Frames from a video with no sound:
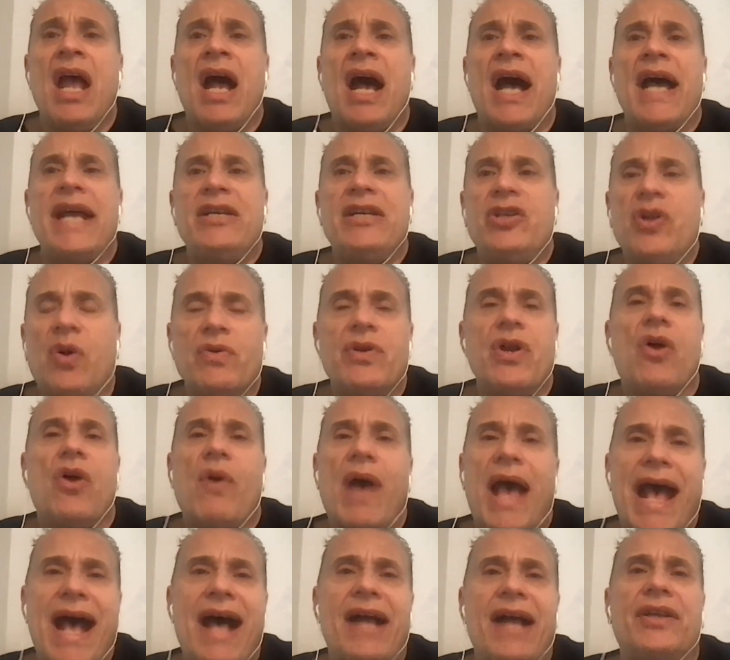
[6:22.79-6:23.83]
I don't know
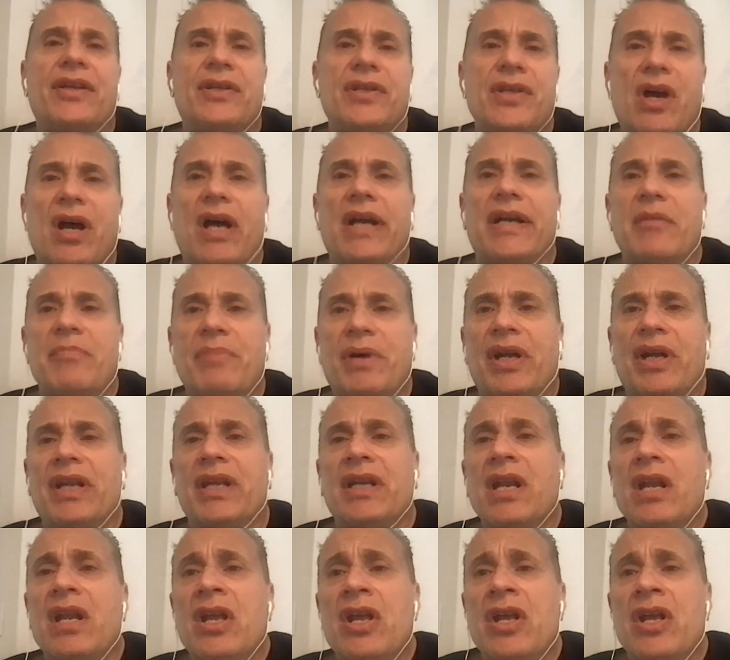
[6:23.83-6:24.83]
how to talk about it.